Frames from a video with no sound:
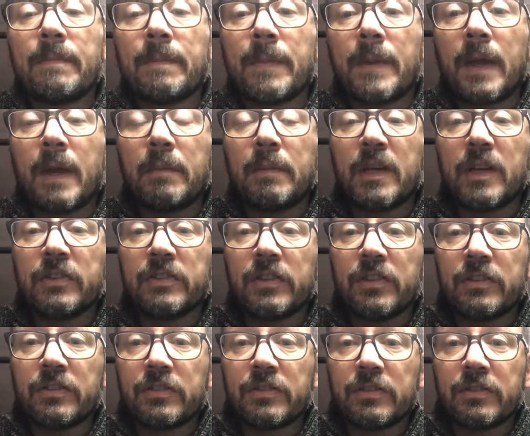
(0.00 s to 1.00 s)
And because
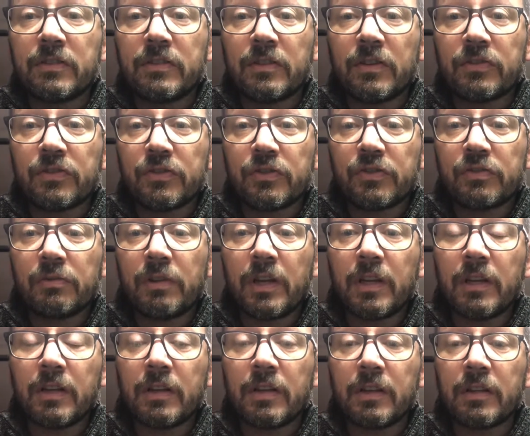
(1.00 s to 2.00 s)
it doesn't shrink, it